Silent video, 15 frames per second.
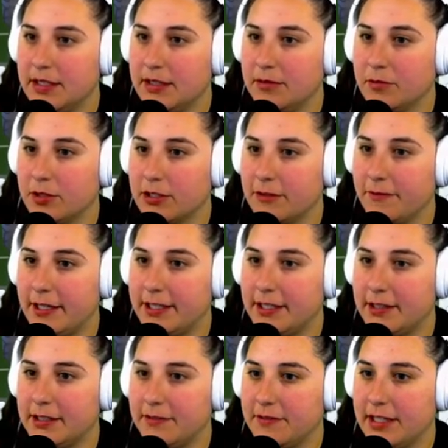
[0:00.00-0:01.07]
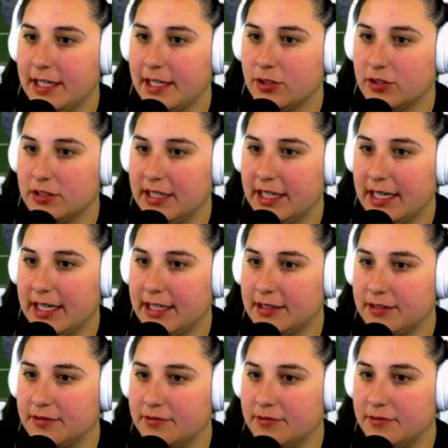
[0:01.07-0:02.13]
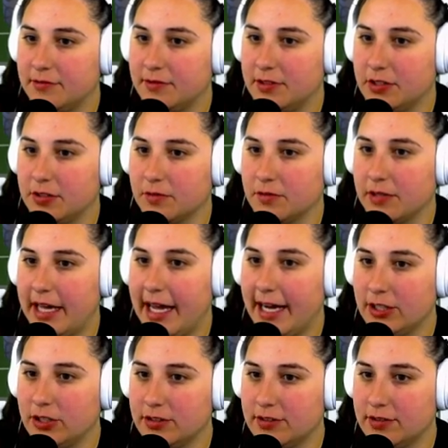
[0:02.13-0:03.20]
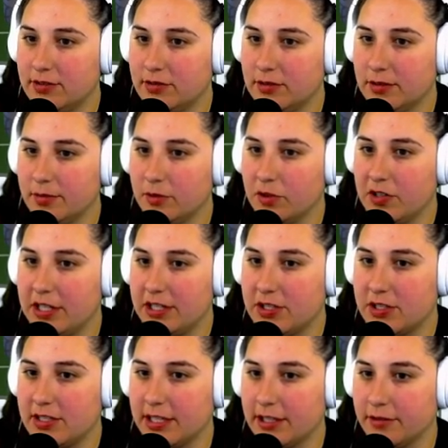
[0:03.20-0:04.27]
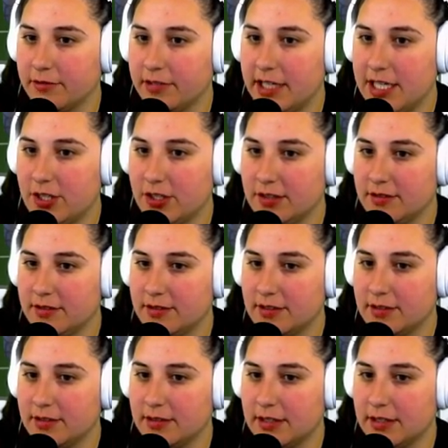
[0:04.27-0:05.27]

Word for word: We're going to find out if they actually have, you know, actions to them, or are they just decorations?